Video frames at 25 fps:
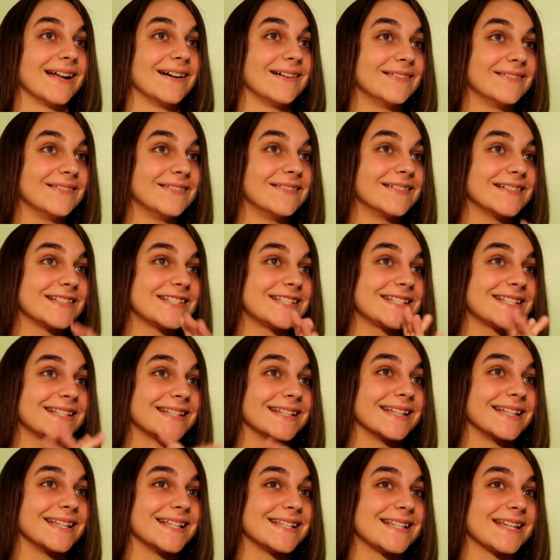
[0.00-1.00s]
Oh,
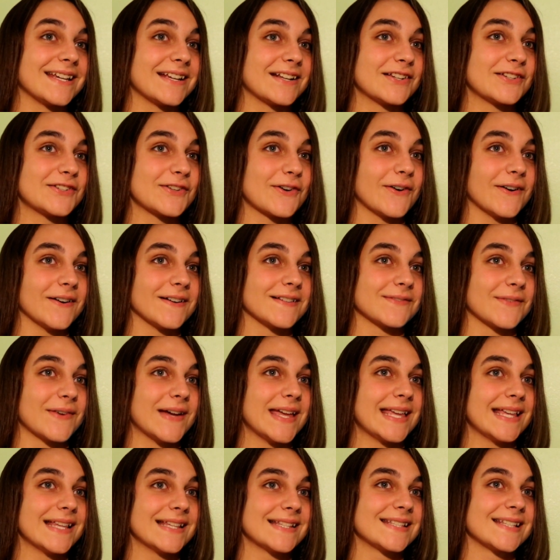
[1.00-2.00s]
is he gonna show her his
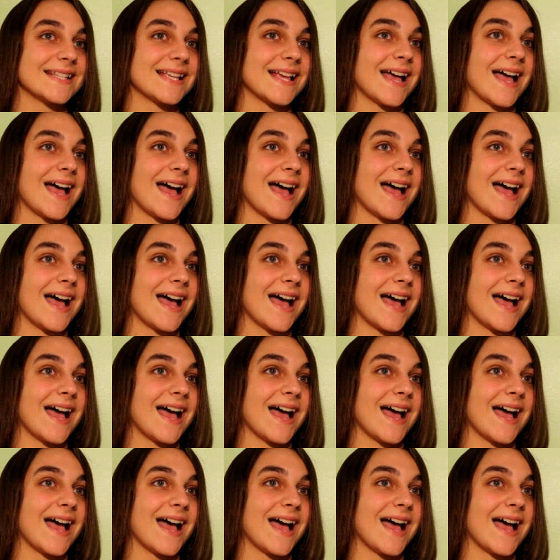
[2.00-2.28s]
wings?